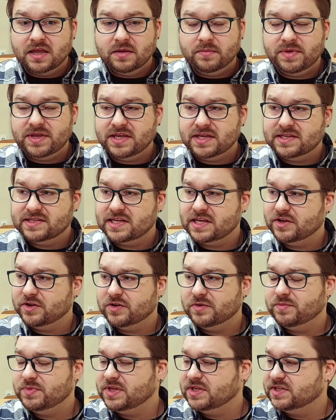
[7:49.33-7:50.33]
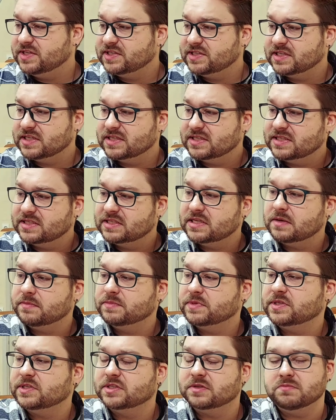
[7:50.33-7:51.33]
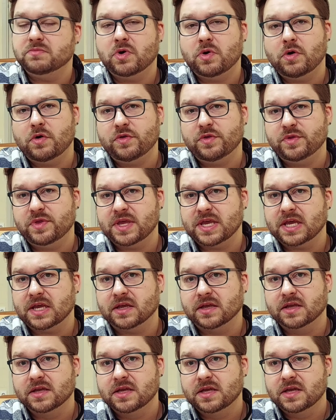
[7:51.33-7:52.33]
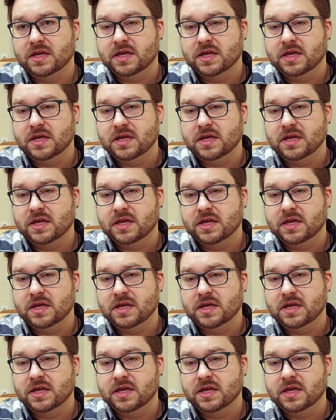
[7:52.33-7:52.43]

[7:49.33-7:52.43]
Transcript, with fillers: Because it could be just some small thing